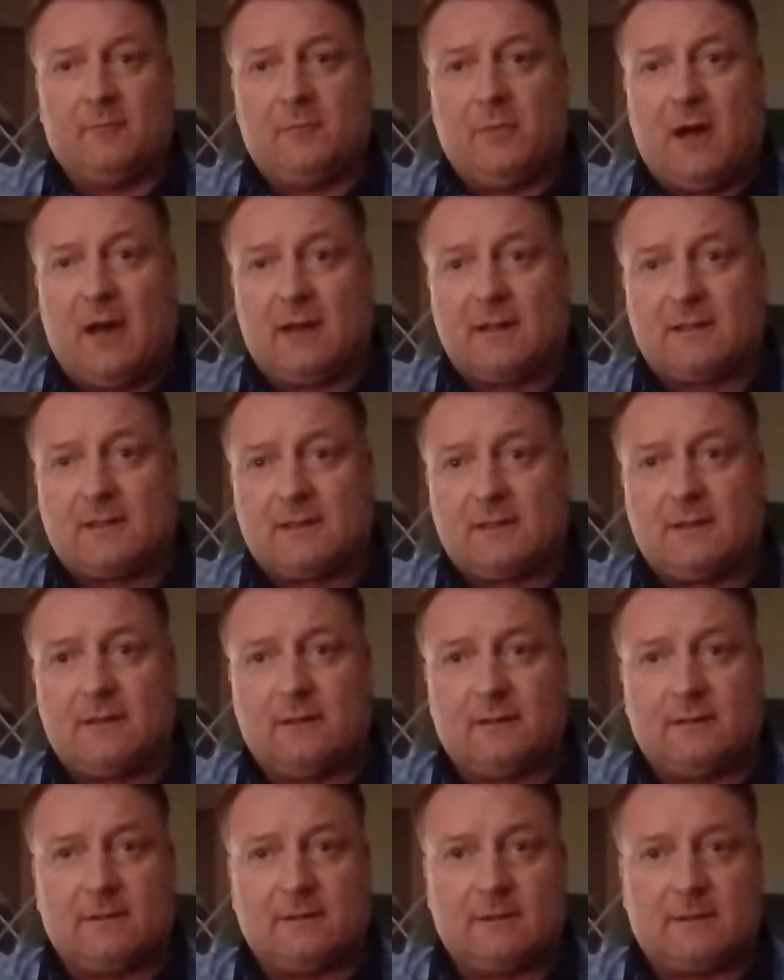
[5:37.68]
past,
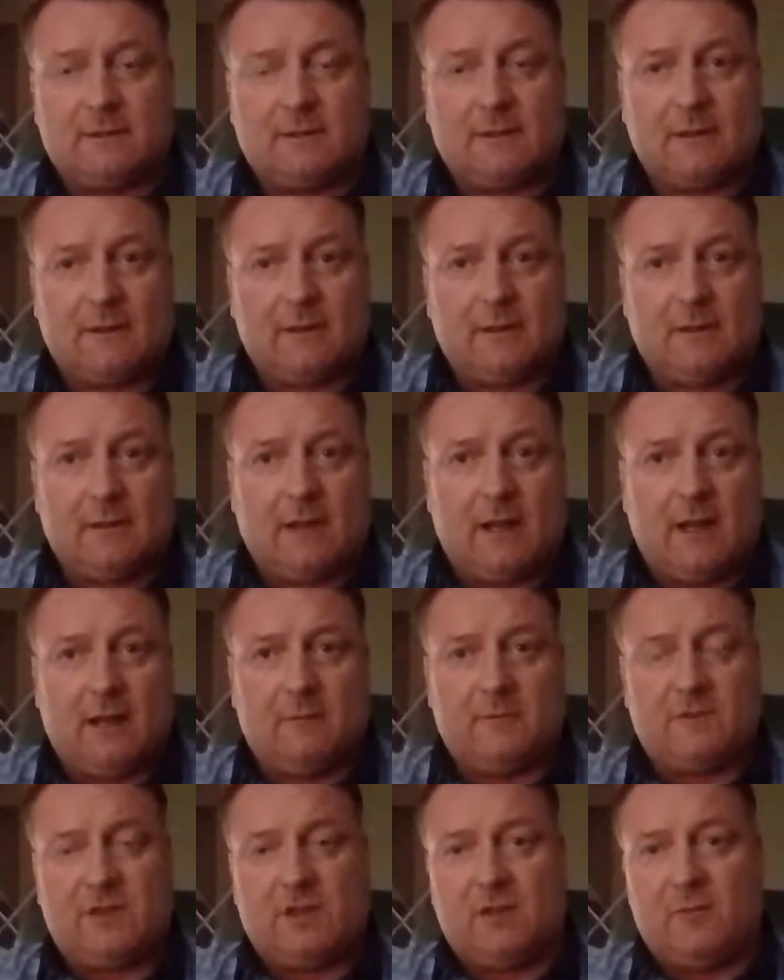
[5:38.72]
and
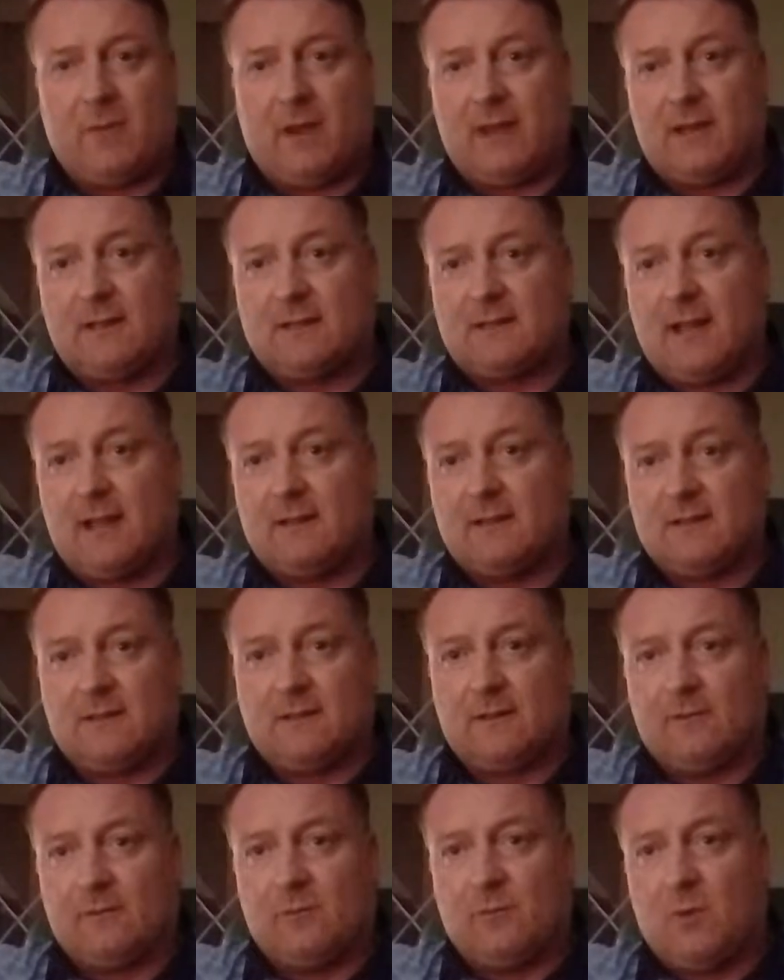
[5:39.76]
helps you make sense
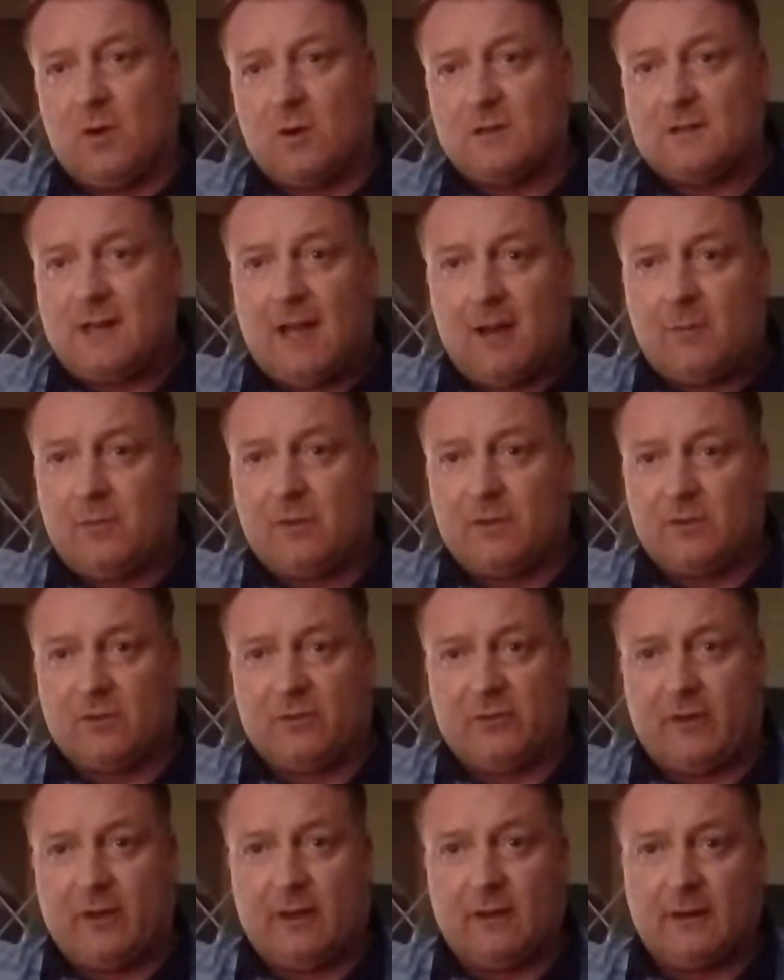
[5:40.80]
of what's happened
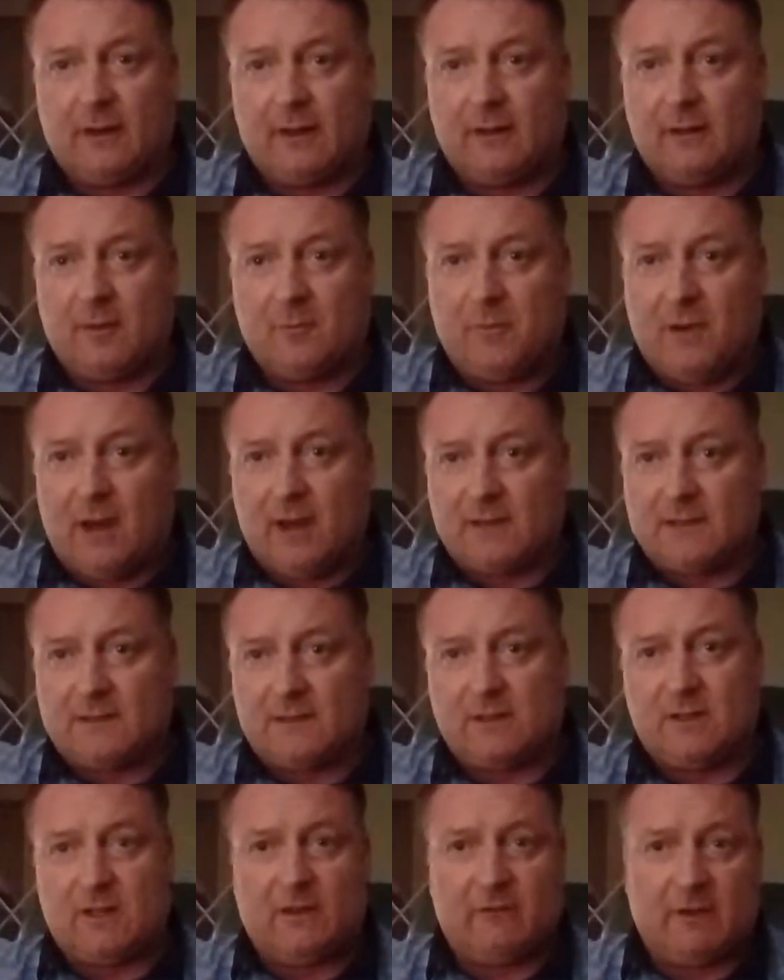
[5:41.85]
really in the past
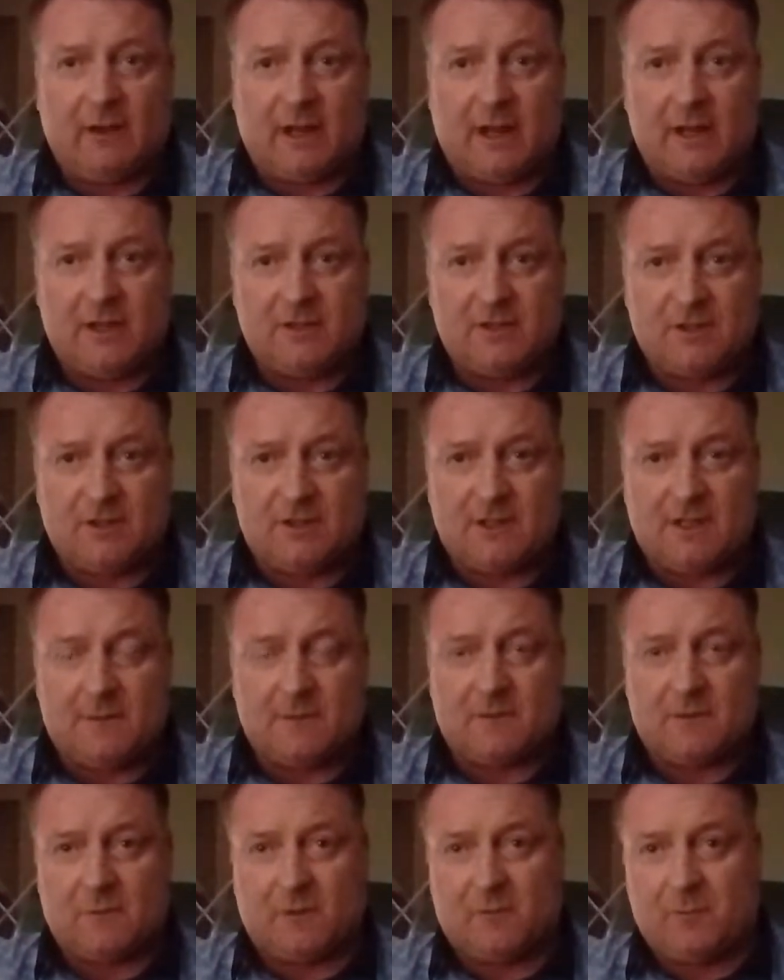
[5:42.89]
in your
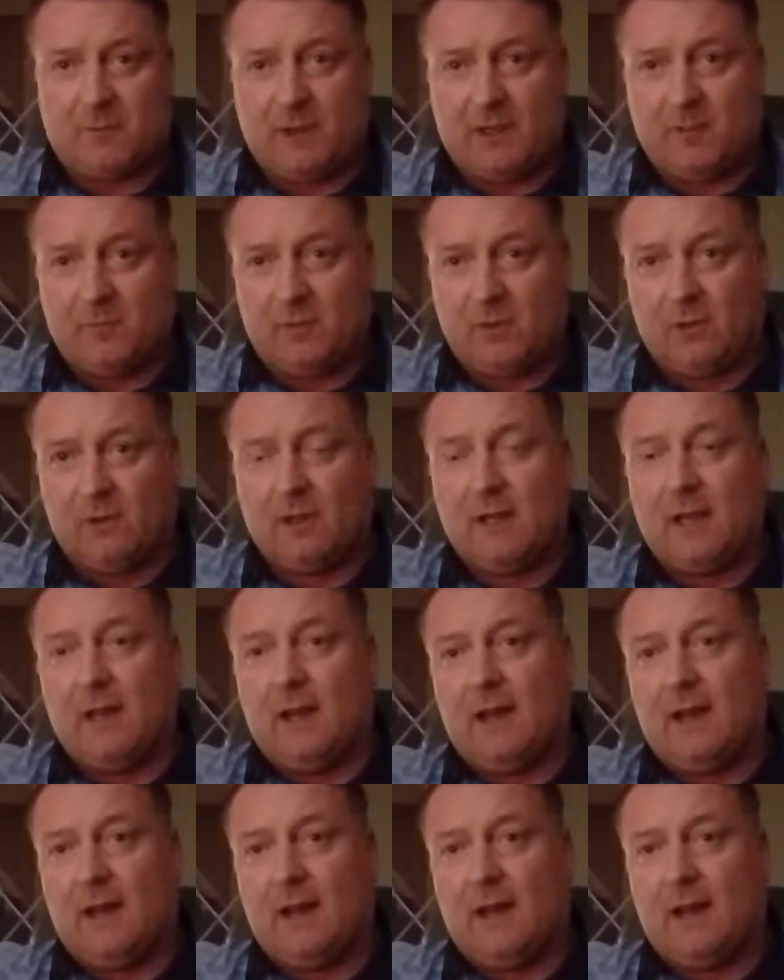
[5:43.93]
relationships with people